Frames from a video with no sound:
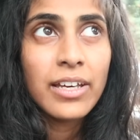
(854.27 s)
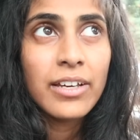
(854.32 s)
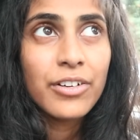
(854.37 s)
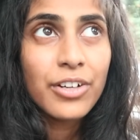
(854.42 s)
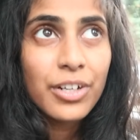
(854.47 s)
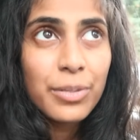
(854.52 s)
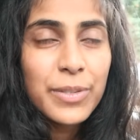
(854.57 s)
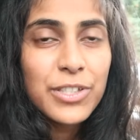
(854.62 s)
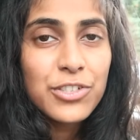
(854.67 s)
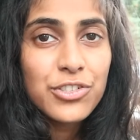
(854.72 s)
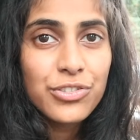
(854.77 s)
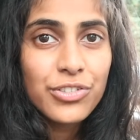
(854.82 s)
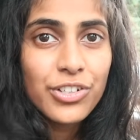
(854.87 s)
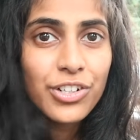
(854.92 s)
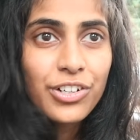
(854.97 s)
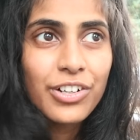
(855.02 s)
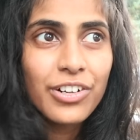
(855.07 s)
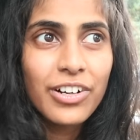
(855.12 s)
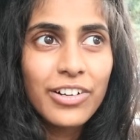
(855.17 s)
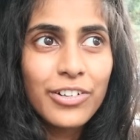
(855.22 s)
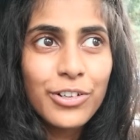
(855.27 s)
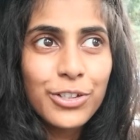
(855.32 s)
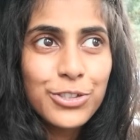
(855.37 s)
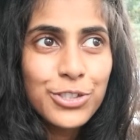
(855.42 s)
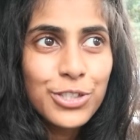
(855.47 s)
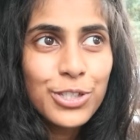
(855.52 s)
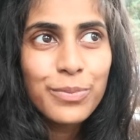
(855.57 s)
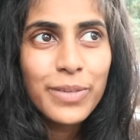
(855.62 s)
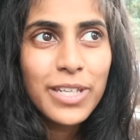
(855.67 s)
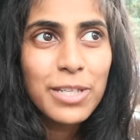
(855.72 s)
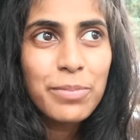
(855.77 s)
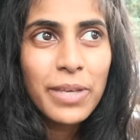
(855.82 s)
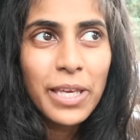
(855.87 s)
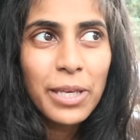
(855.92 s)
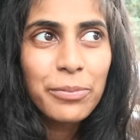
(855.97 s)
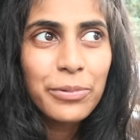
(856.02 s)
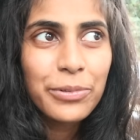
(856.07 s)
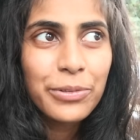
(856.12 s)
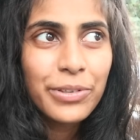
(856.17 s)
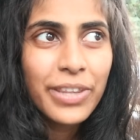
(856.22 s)
Gotta be strong. I've got too many
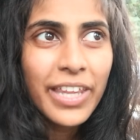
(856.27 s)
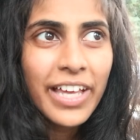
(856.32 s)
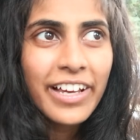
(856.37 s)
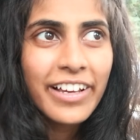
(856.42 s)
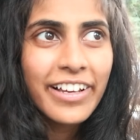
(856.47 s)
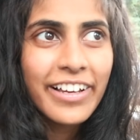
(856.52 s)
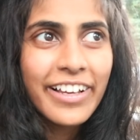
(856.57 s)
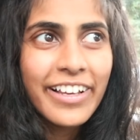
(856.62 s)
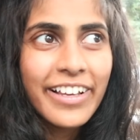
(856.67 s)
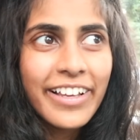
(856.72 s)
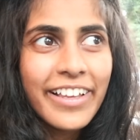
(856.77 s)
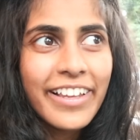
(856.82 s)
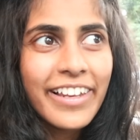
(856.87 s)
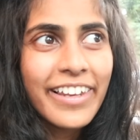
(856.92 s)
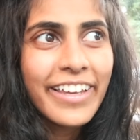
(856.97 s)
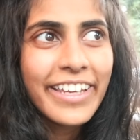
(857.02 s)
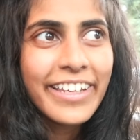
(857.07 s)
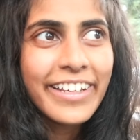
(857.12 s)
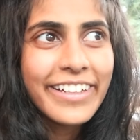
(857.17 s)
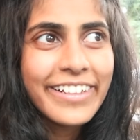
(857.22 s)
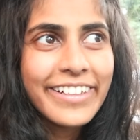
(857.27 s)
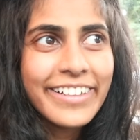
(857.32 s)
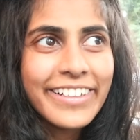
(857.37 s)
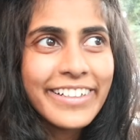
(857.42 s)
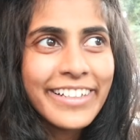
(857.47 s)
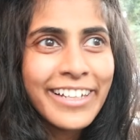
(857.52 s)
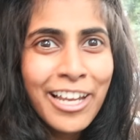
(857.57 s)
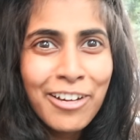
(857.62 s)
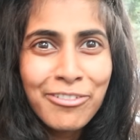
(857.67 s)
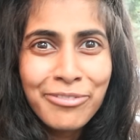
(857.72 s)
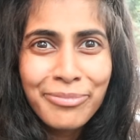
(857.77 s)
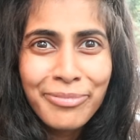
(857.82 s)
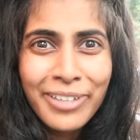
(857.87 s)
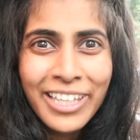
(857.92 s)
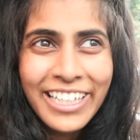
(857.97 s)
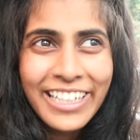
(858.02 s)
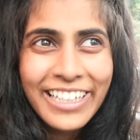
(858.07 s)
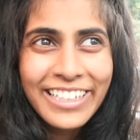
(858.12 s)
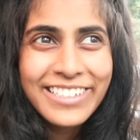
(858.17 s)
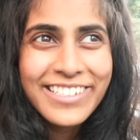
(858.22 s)
people that like love
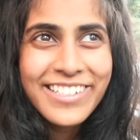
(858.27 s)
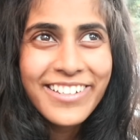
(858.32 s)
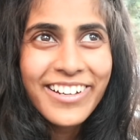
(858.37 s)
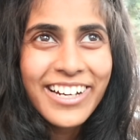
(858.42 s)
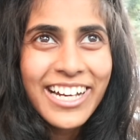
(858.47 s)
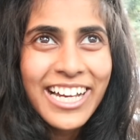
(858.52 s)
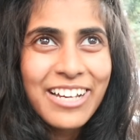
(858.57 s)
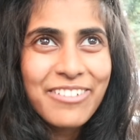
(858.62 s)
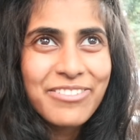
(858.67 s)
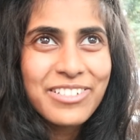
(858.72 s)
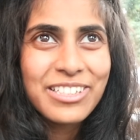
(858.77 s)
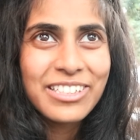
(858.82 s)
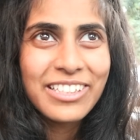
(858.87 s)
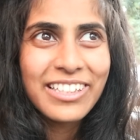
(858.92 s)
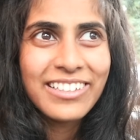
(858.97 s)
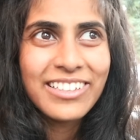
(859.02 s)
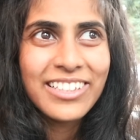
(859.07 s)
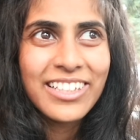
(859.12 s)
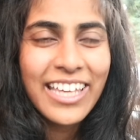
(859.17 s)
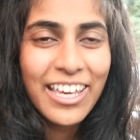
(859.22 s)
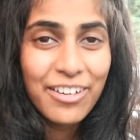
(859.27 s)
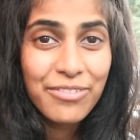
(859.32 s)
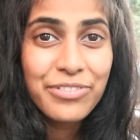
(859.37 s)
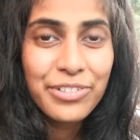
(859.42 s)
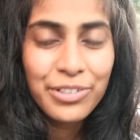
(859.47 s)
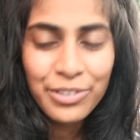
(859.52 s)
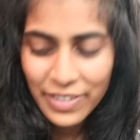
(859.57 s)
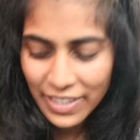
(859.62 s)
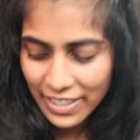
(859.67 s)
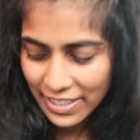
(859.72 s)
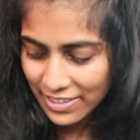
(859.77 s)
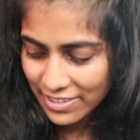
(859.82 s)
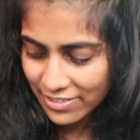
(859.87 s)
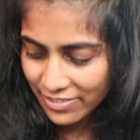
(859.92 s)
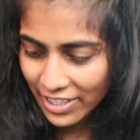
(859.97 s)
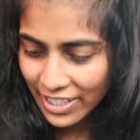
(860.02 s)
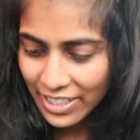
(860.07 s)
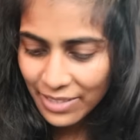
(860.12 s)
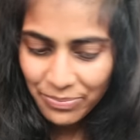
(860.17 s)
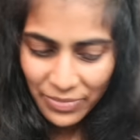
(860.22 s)
me, and so I have to get through this,
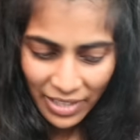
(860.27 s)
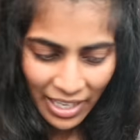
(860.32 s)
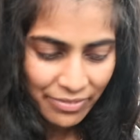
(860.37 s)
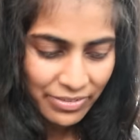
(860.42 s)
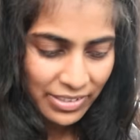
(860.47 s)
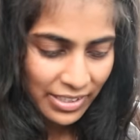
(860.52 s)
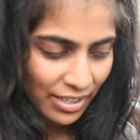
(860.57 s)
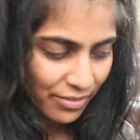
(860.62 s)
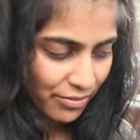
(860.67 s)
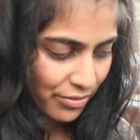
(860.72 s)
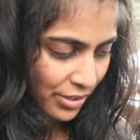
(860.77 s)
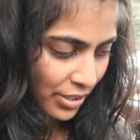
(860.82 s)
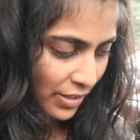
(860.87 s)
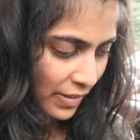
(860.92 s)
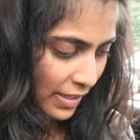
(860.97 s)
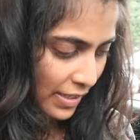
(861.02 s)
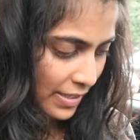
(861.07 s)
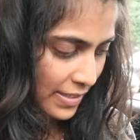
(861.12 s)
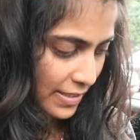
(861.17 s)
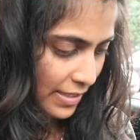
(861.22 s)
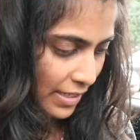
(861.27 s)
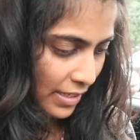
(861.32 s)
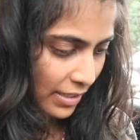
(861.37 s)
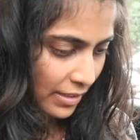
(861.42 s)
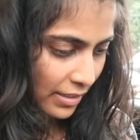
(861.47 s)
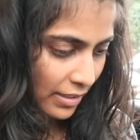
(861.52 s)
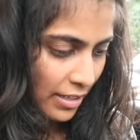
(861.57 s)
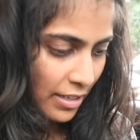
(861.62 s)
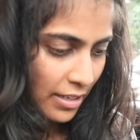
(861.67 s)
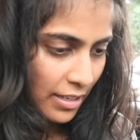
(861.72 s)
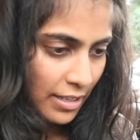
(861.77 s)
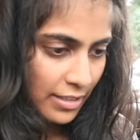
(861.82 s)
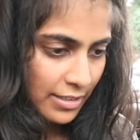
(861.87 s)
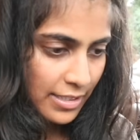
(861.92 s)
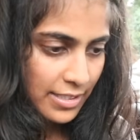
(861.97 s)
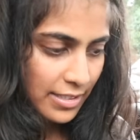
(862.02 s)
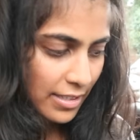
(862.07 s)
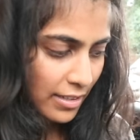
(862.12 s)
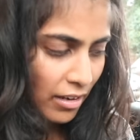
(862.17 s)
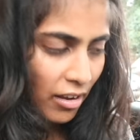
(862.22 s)
right? I have to get through this, and
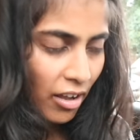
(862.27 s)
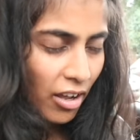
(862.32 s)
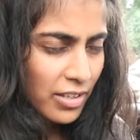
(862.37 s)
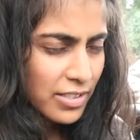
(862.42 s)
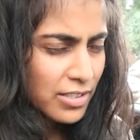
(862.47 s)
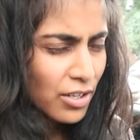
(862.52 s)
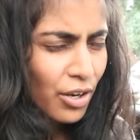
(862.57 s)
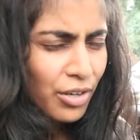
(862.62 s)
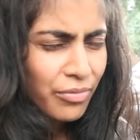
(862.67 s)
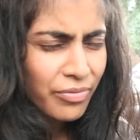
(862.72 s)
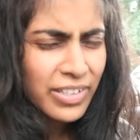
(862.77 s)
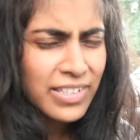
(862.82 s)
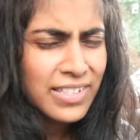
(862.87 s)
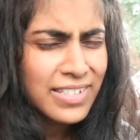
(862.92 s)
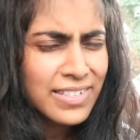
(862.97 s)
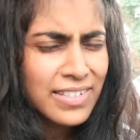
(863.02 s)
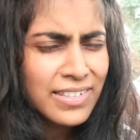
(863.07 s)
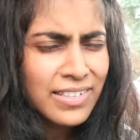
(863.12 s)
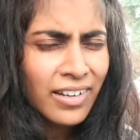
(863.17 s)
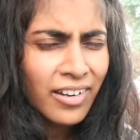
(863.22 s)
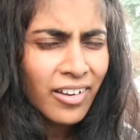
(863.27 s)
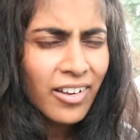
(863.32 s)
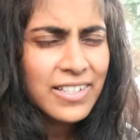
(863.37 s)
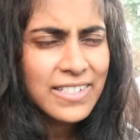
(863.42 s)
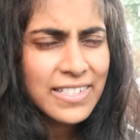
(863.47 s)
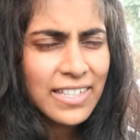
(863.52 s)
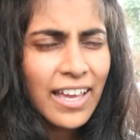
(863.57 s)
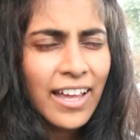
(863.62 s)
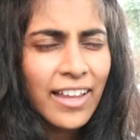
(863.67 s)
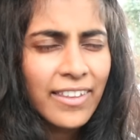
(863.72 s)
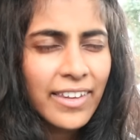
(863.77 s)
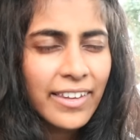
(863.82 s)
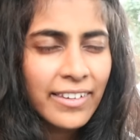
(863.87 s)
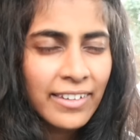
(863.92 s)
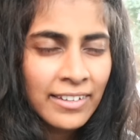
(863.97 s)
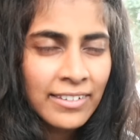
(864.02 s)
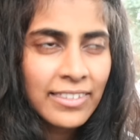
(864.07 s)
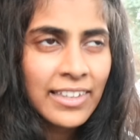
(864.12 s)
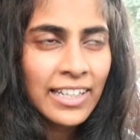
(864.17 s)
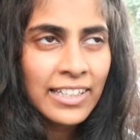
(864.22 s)
this is the last, hopefully this is the last scan that
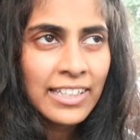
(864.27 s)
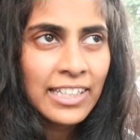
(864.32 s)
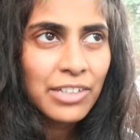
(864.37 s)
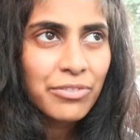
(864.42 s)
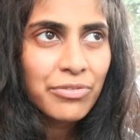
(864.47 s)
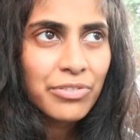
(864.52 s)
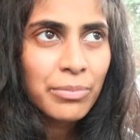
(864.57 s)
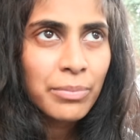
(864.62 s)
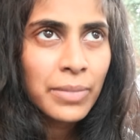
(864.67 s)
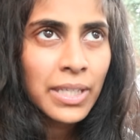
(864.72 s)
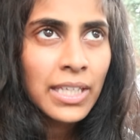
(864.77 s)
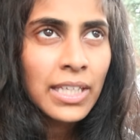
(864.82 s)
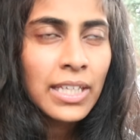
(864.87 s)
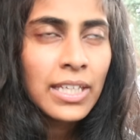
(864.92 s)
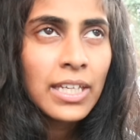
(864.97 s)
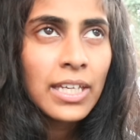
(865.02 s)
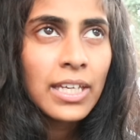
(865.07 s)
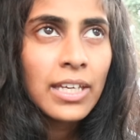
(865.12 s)
they need from me.